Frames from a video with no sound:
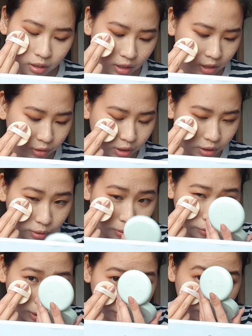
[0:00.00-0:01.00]
It's already all
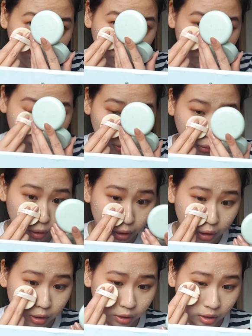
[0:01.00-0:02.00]
right, wiped out already
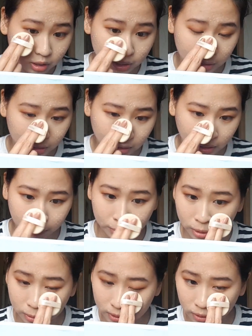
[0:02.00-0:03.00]
as you can see. I've
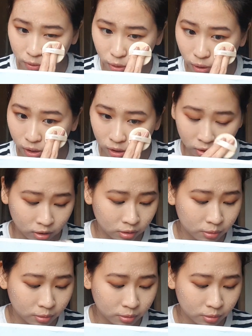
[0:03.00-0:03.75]
been using it for quite long.